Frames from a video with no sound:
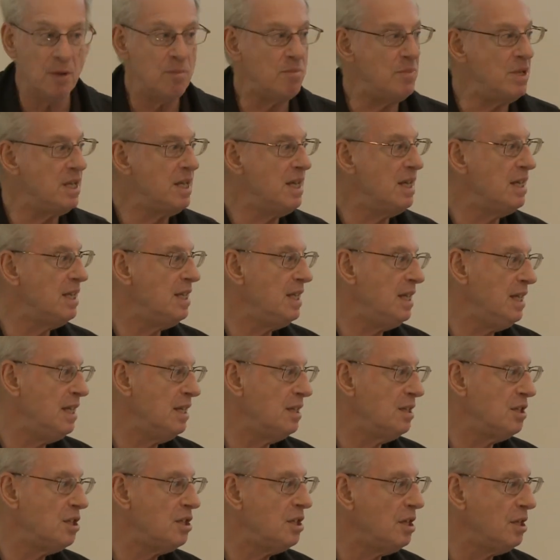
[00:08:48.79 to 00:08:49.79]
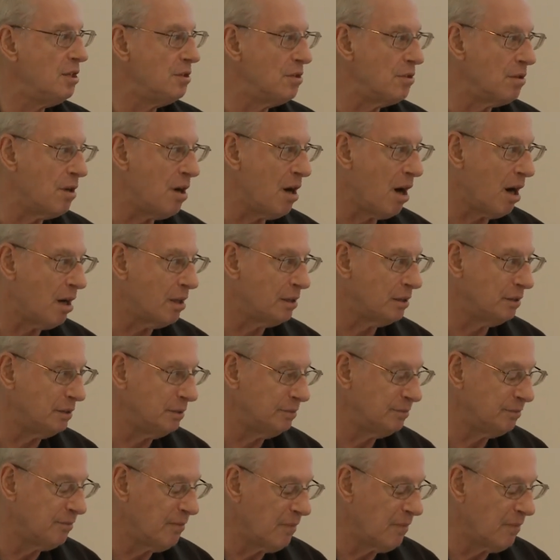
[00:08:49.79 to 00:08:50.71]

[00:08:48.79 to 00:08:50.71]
beginning in kindergarten.